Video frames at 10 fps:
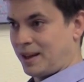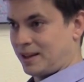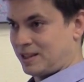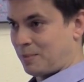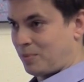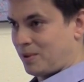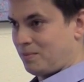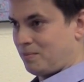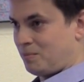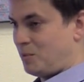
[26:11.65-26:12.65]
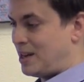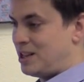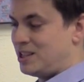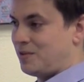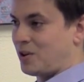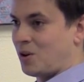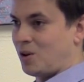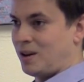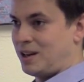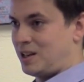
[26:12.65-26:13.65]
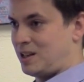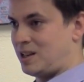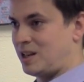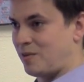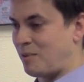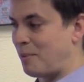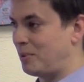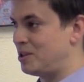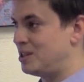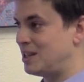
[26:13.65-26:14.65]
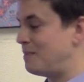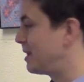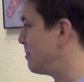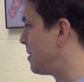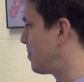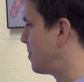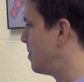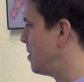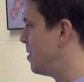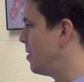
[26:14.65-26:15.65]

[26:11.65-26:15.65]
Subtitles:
like separate mutations have occurred in different populations that make them different?